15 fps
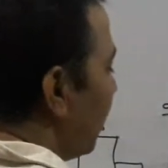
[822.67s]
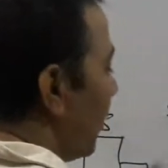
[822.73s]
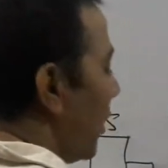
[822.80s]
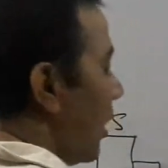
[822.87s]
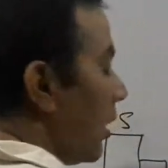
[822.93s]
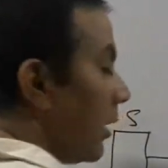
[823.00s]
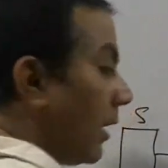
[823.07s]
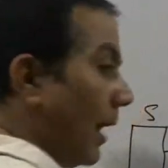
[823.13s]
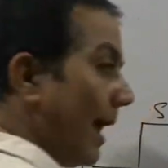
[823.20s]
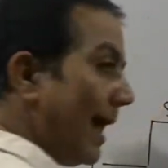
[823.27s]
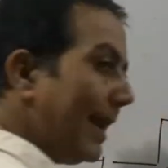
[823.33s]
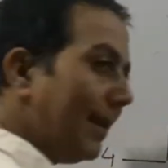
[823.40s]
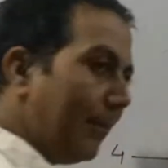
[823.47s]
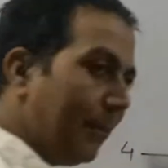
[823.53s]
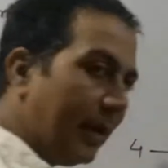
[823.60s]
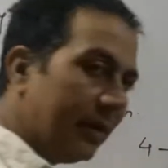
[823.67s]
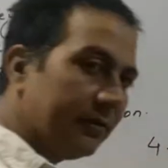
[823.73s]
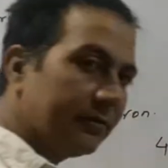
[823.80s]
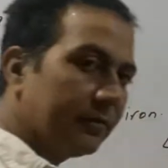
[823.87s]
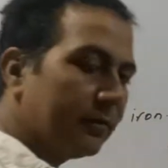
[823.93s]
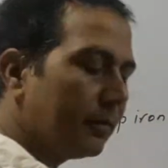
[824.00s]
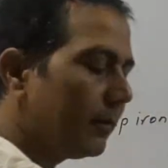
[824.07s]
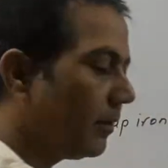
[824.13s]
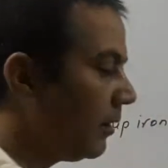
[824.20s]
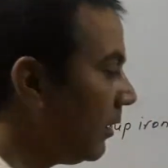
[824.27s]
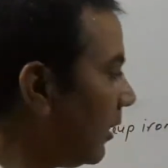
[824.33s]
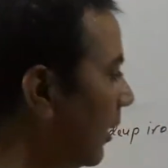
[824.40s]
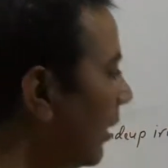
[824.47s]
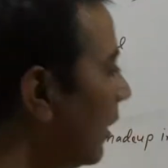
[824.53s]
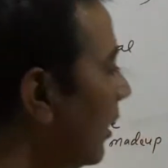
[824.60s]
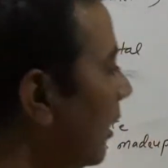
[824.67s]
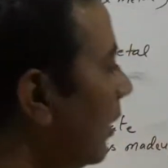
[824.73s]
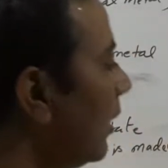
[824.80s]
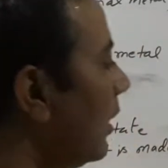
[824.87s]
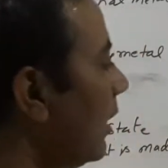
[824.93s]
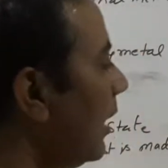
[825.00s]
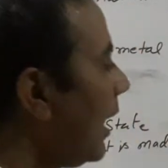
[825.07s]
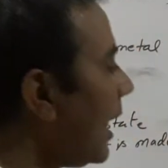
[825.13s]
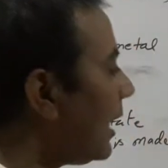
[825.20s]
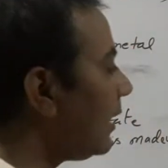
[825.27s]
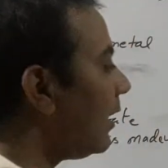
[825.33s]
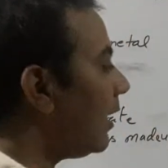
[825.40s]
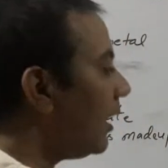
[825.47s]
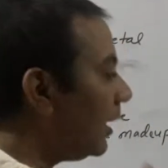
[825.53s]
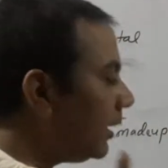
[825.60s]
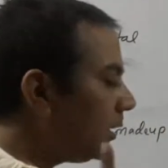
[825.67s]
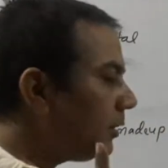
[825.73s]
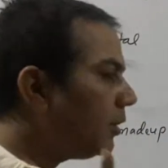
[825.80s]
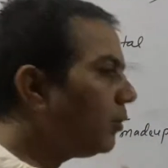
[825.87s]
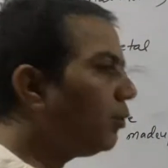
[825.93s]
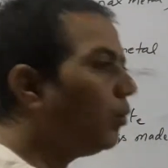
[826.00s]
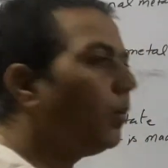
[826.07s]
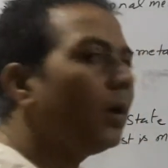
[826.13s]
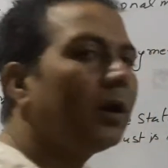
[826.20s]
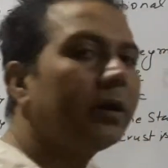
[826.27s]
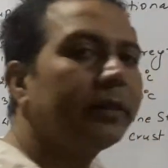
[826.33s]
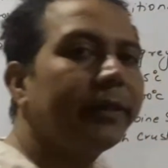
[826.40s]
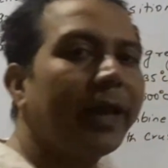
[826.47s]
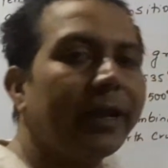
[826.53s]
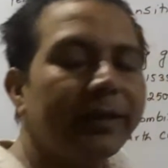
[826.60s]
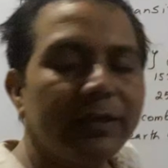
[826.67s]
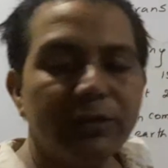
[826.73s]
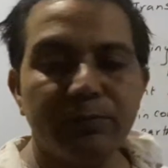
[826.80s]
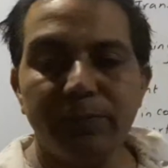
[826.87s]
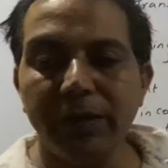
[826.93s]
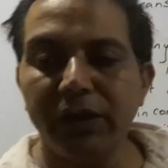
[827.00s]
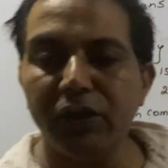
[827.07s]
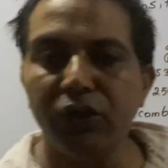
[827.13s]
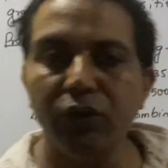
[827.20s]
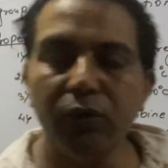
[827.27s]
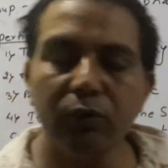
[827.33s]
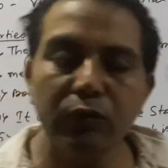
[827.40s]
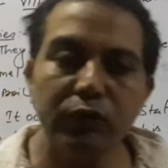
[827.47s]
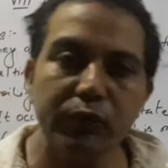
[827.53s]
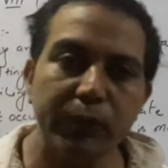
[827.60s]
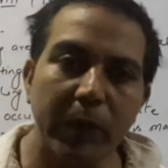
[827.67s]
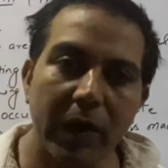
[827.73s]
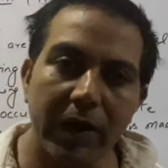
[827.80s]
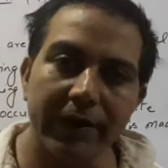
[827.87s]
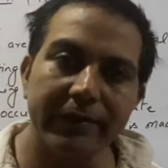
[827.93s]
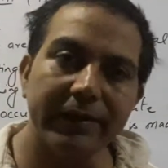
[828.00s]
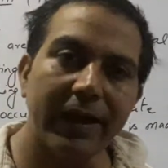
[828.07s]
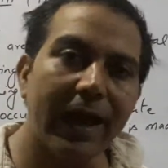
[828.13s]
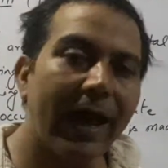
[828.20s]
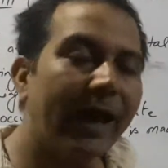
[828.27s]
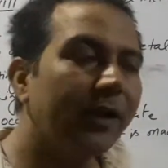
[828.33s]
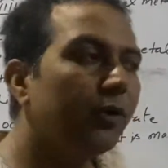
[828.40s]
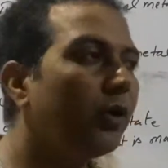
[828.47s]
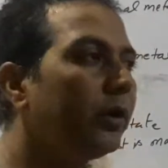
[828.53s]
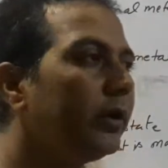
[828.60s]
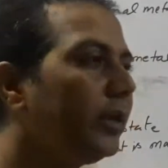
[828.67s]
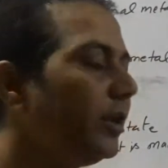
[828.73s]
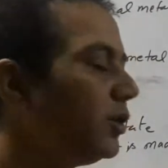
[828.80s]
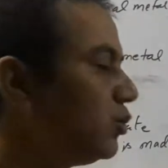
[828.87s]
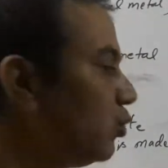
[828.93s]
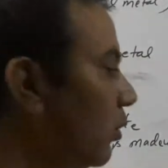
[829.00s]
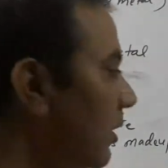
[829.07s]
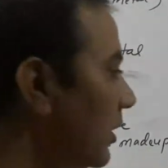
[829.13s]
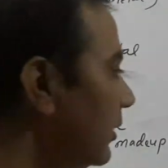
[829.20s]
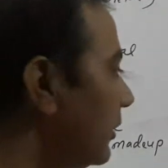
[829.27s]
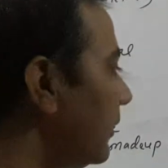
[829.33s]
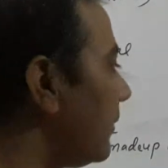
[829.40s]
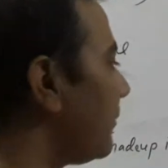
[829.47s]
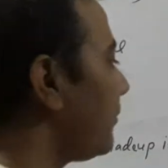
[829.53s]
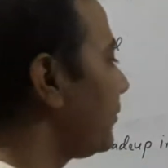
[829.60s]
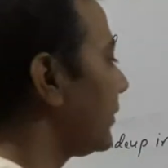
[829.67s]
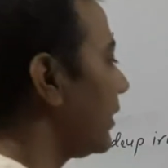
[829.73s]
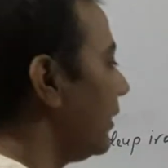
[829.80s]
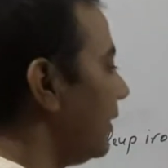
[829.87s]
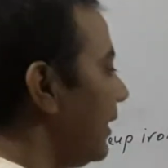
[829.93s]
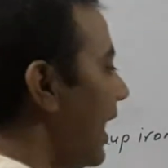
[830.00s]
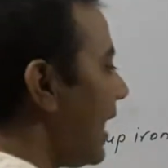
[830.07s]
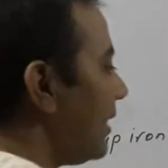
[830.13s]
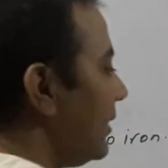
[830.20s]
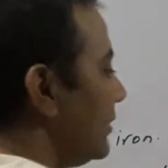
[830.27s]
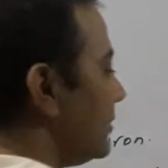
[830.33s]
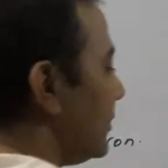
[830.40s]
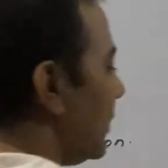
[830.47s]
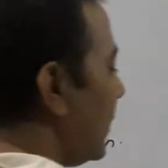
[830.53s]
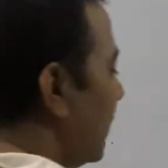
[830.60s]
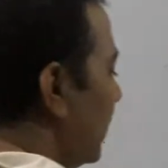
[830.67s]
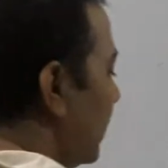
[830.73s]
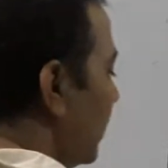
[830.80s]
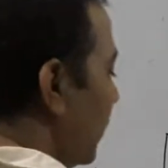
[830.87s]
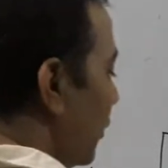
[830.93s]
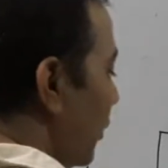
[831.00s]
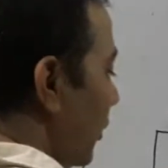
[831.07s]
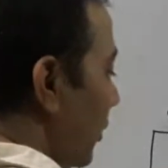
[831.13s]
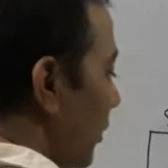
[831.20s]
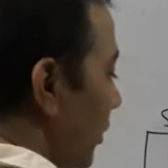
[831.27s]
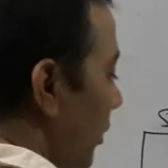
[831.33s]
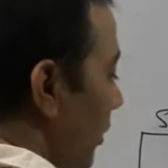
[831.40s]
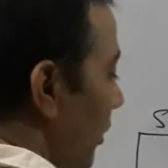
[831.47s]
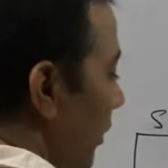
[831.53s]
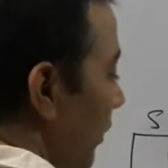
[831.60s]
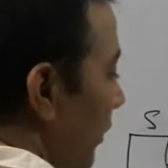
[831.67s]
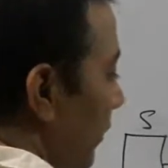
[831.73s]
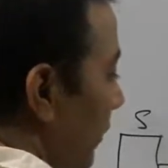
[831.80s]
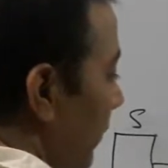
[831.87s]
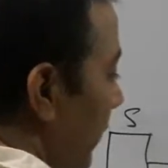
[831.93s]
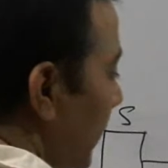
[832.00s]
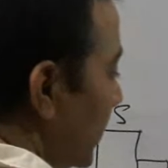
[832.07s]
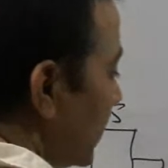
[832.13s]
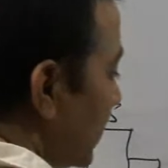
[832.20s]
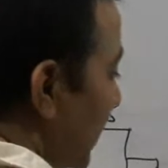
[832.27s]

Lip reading: block elements. And another word that is being used for the iron is what? That is these